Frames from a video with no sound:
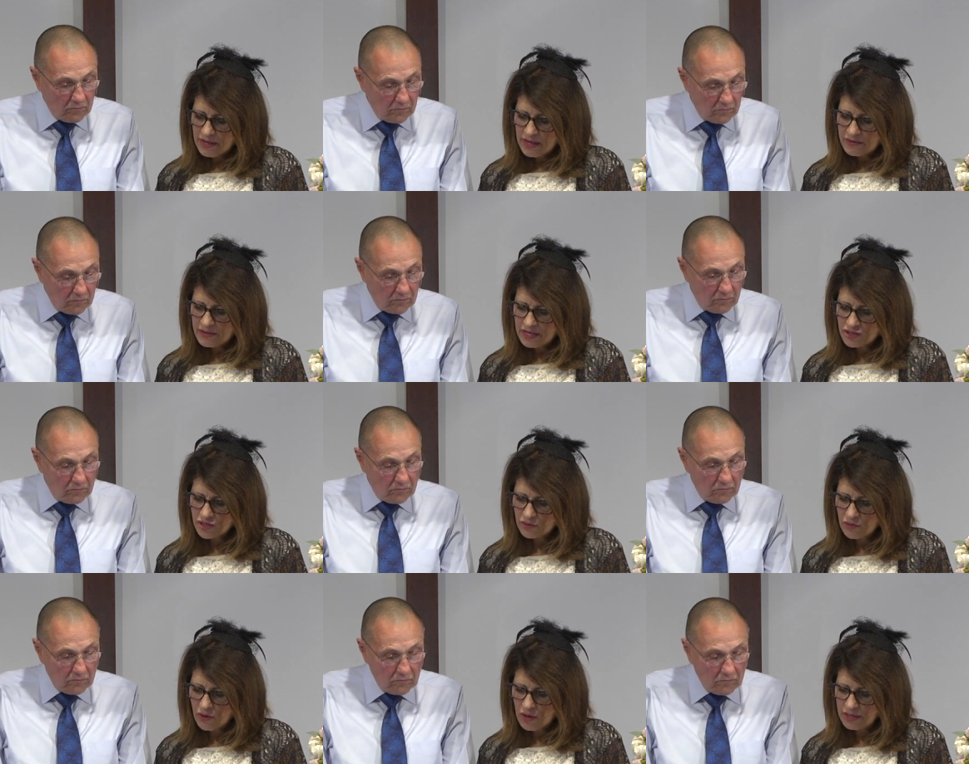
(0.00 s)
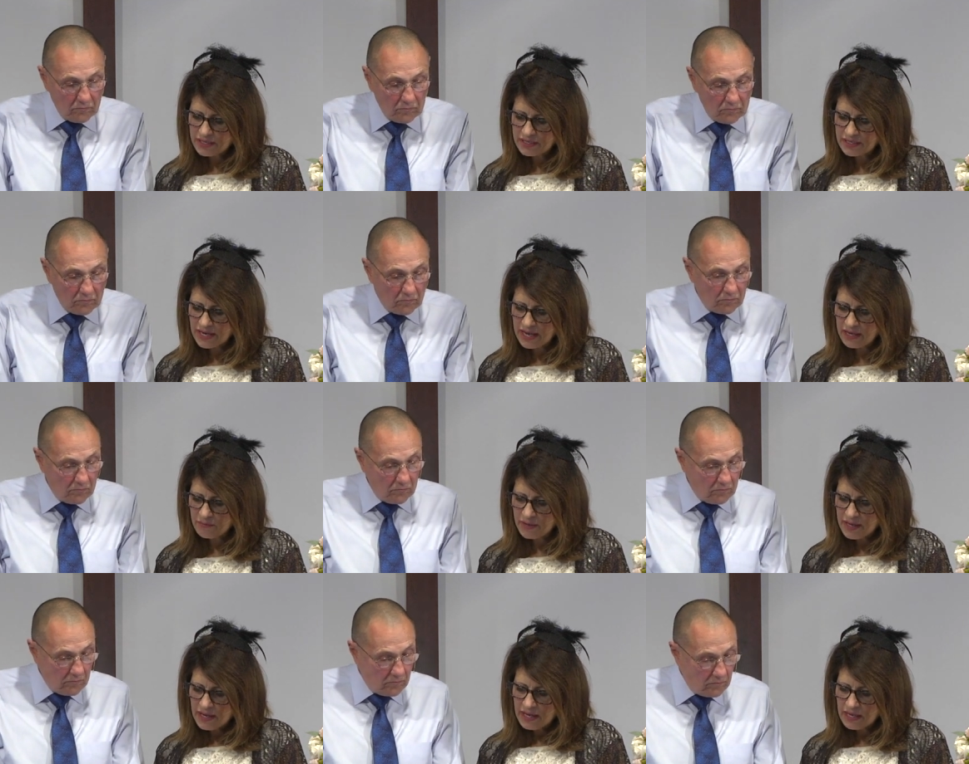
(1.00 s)
Speaker 1: and they shall call his name
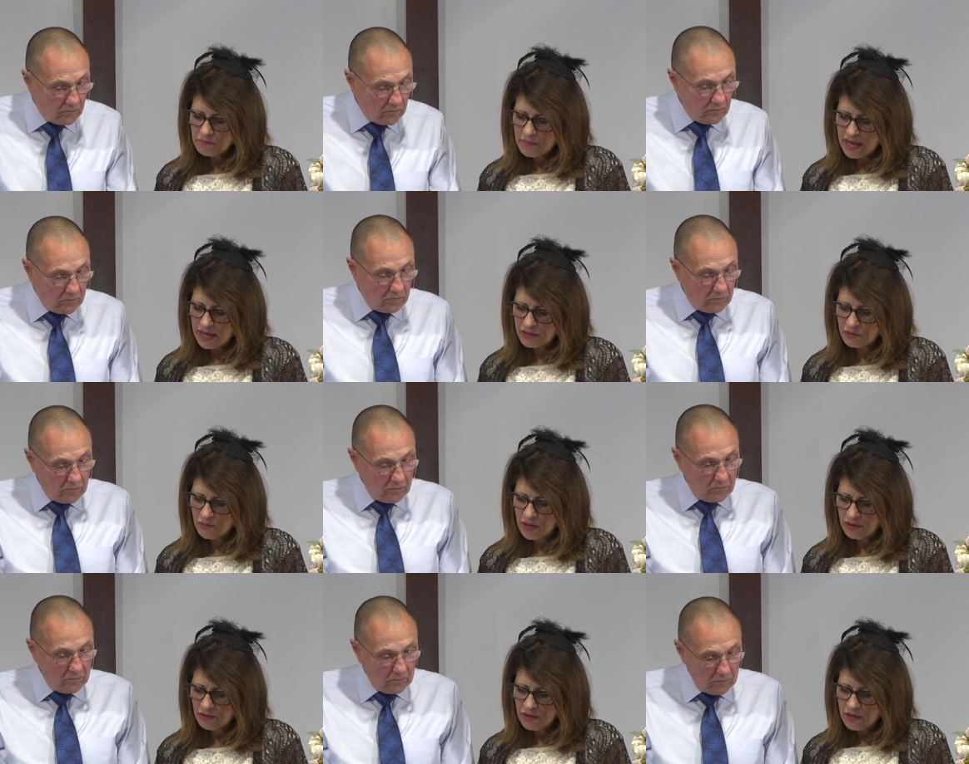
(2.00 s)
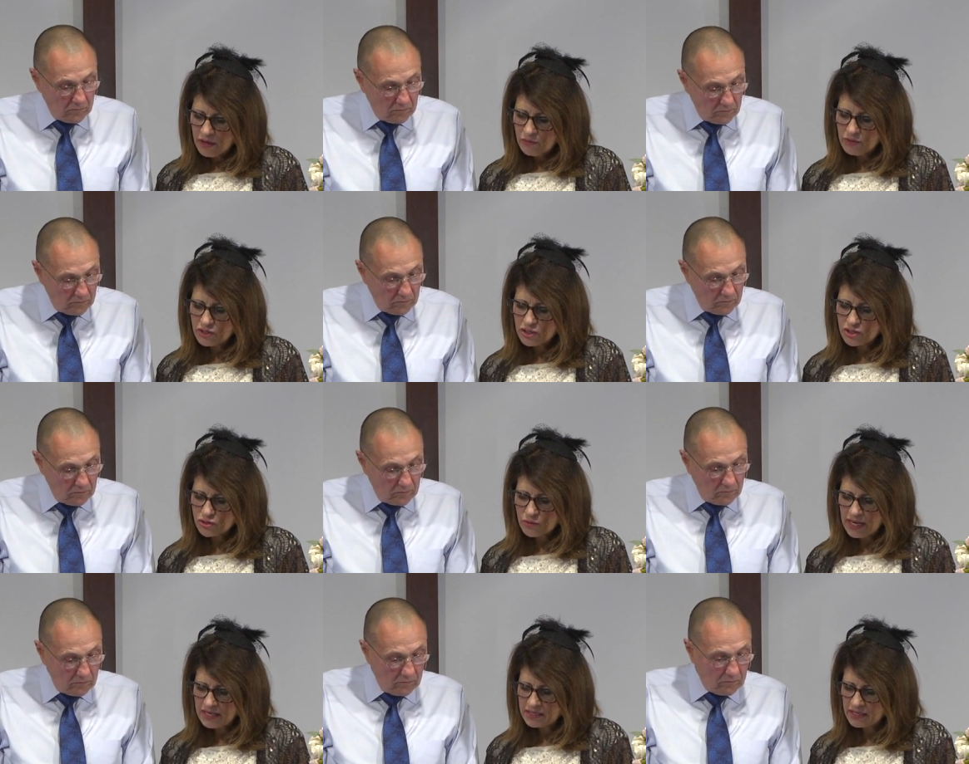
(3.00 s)
Emmanuel, which is
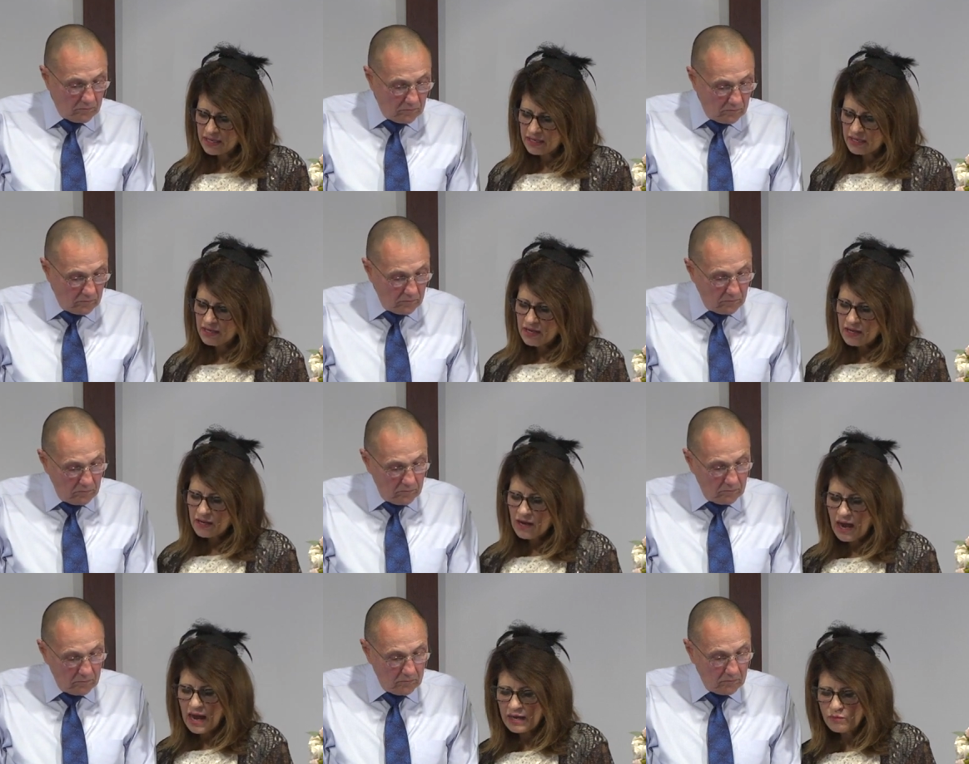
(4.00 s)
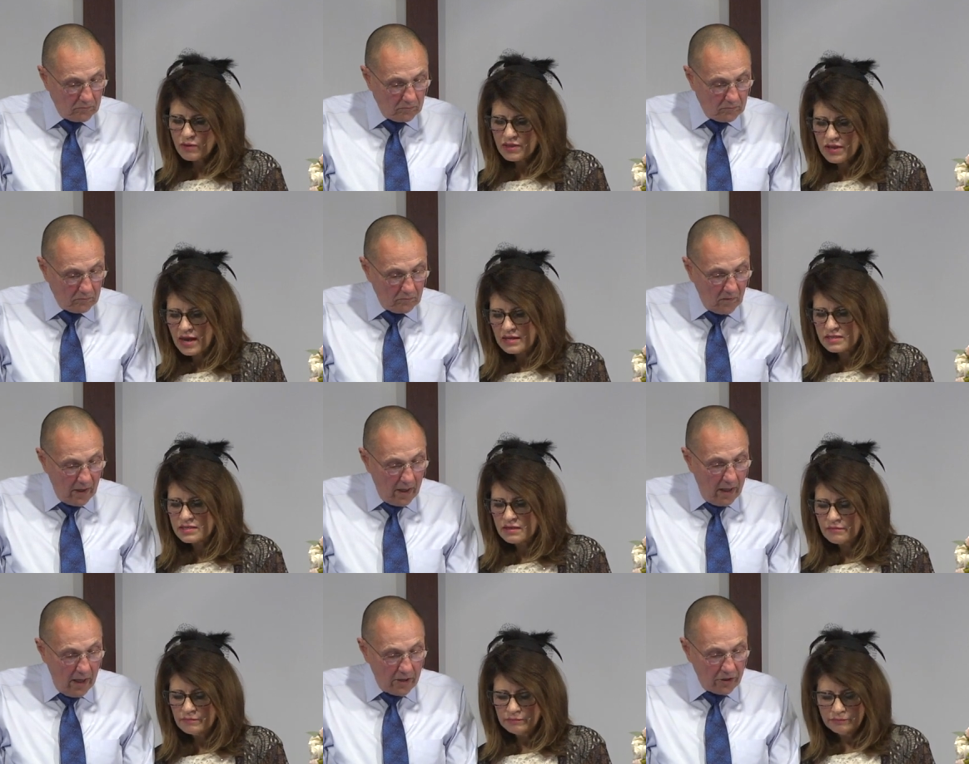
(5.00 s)
translated God with
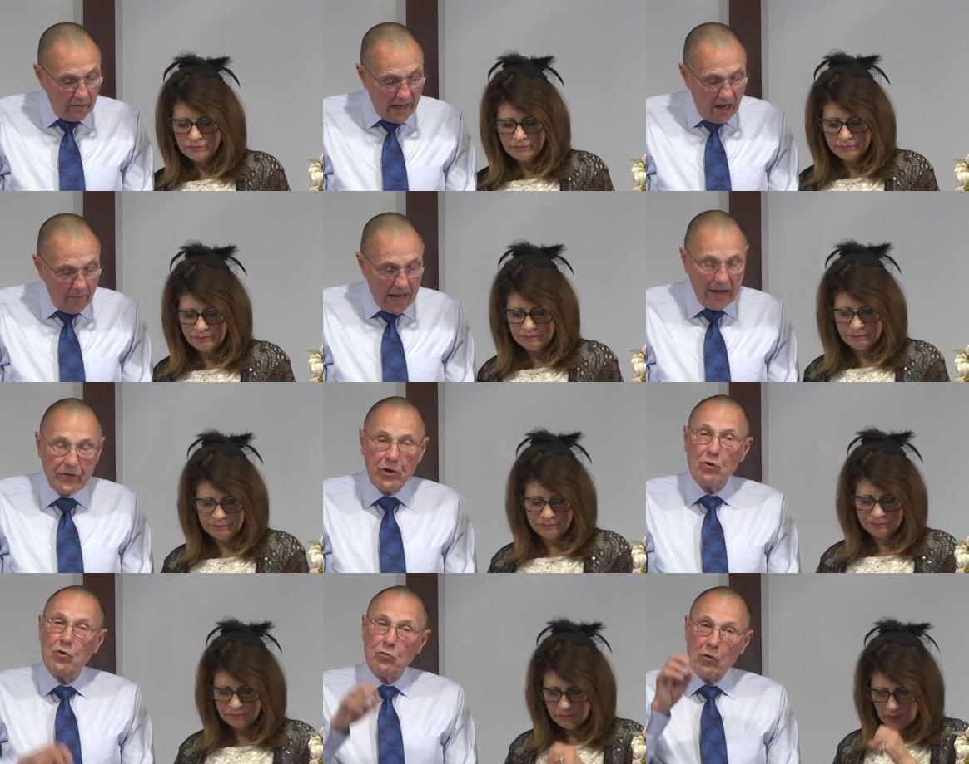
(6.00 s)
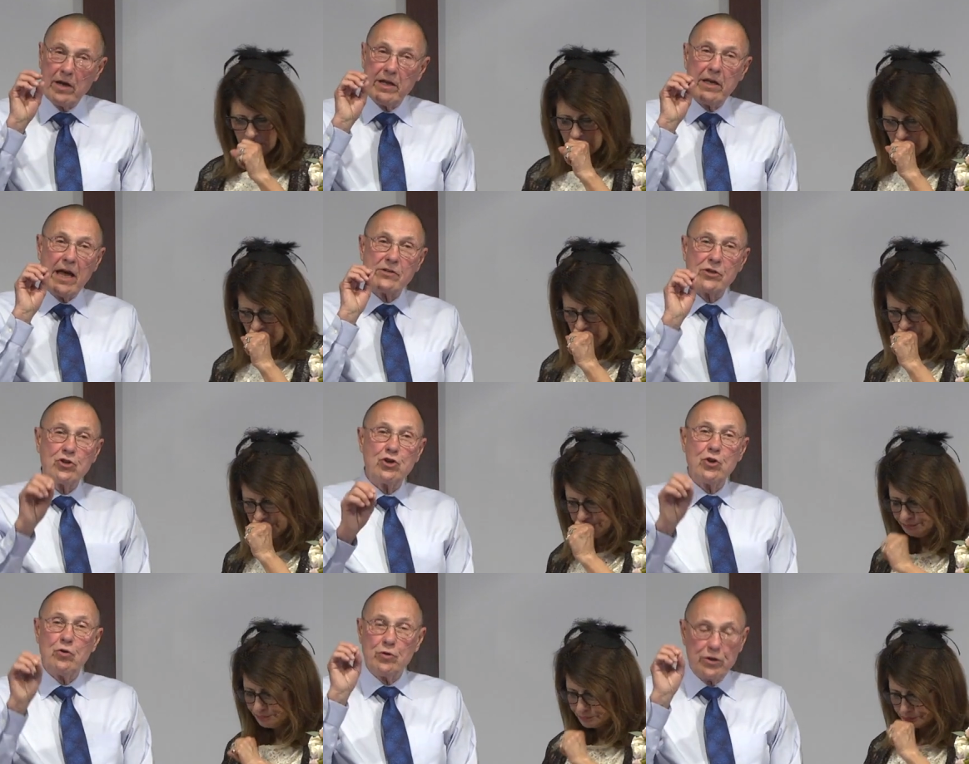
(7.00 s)
us.
Speaker 2: So now Matthew, writing as a
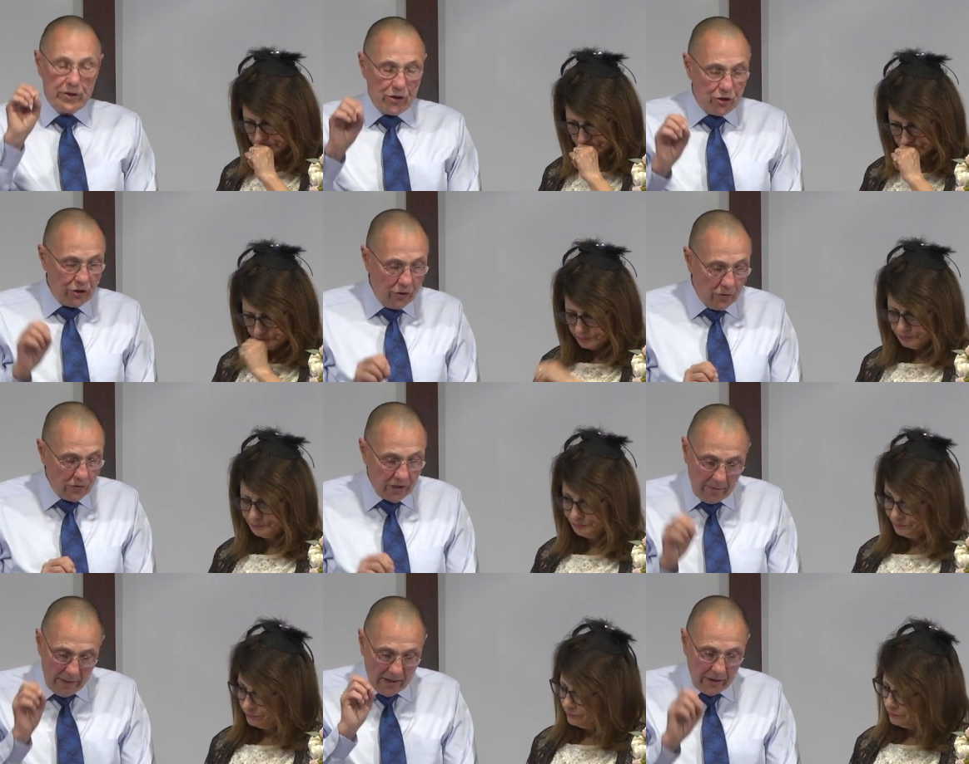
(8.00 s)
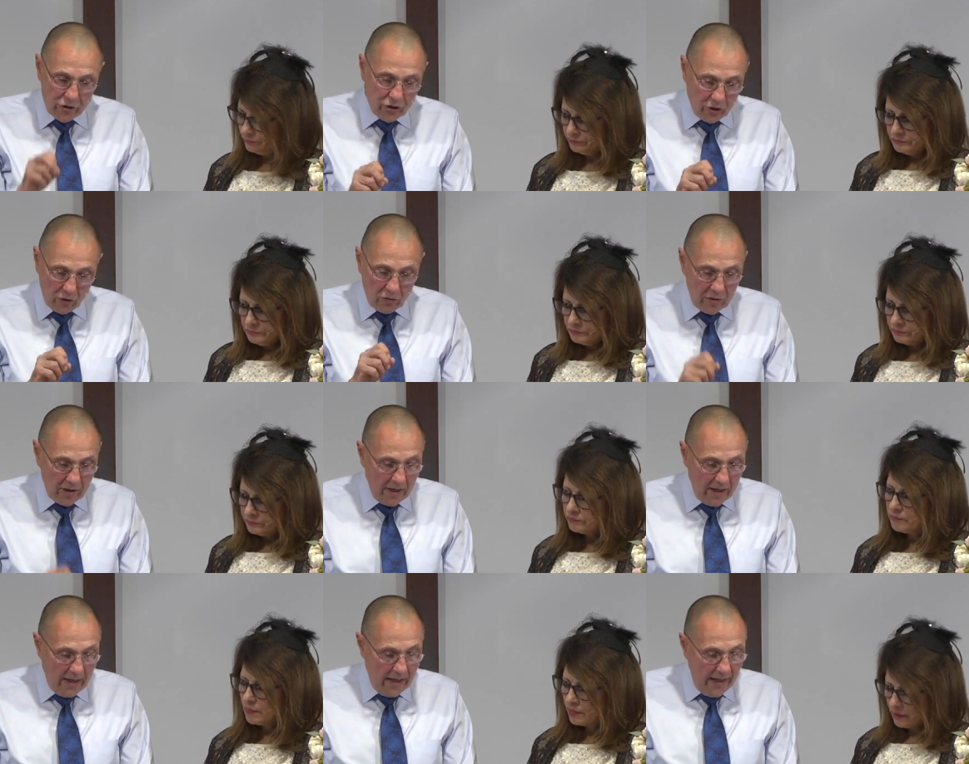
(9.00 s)
Jew to the Jews about a Jew,
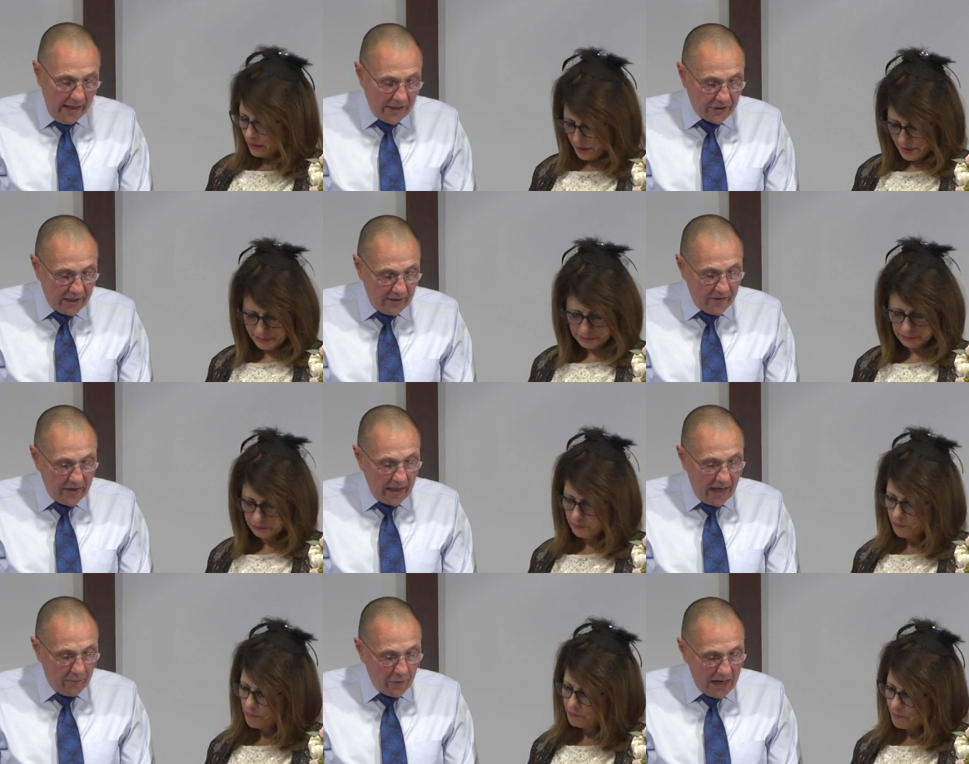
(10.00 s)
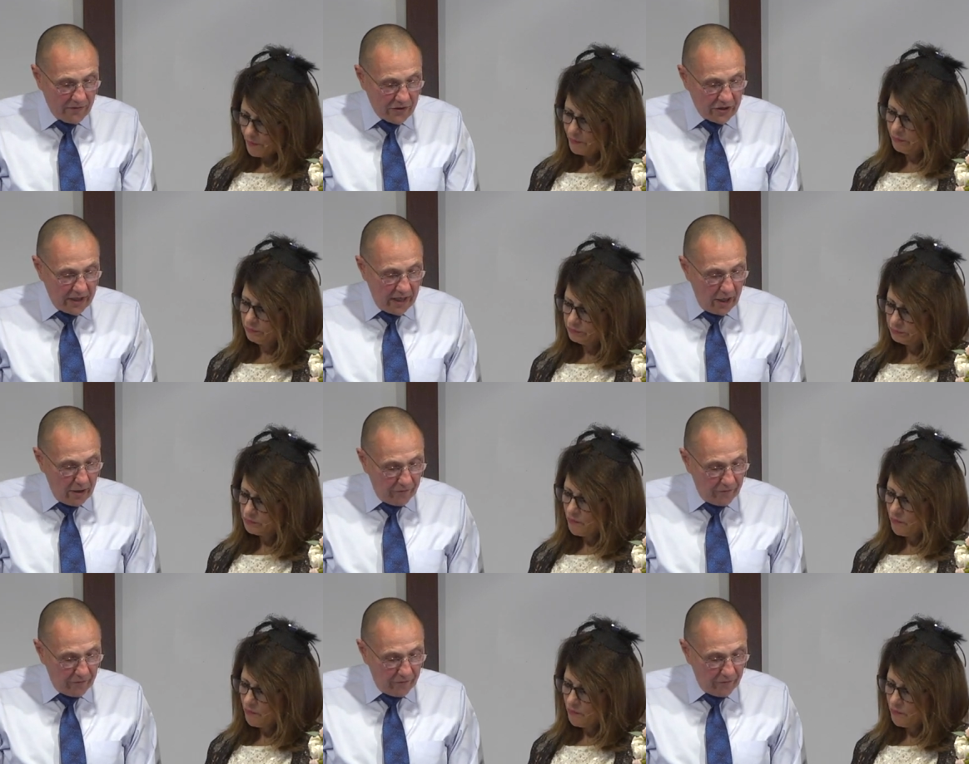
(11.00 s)
is giving a prophecy here